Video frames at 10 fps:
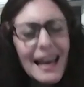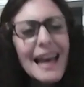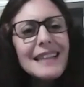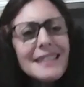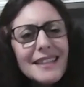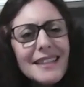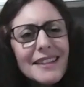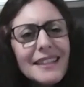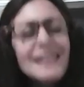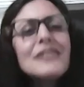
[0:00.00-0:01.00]

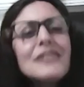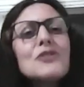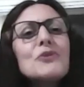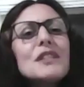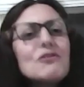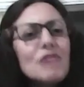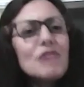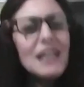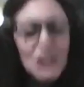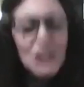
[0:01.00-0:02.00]
enter into this
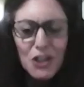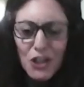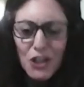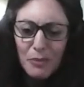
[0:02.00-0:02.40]
relationship,